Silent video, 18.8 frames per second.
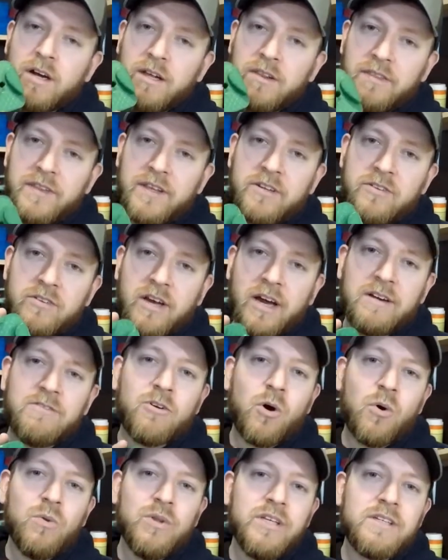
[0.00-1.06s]
this I've
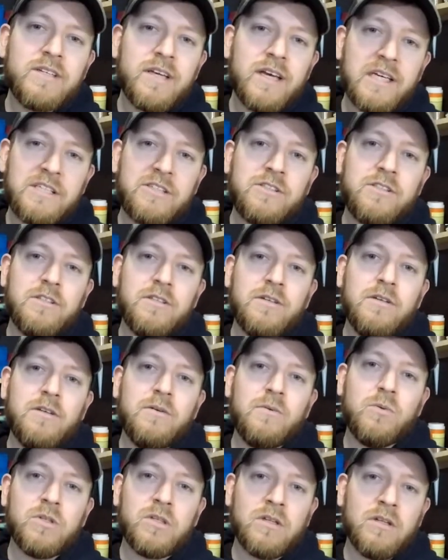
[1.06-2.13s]
only tested
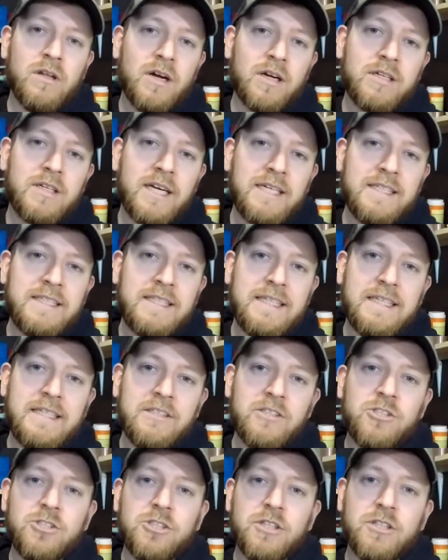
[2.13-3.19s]
with Glock
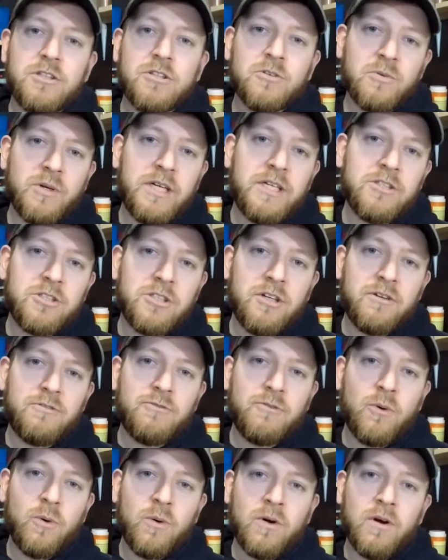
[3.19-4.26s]
nineteens Gen three and Gen
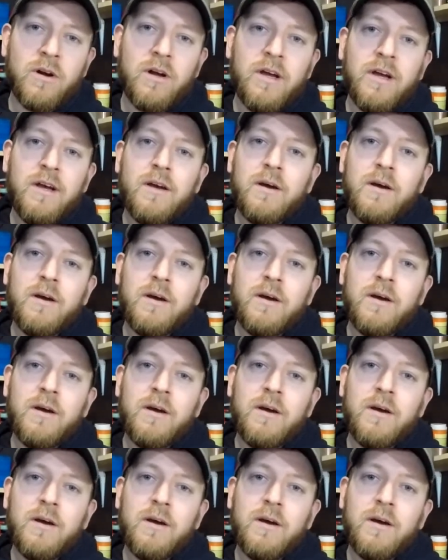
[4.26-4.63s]
four,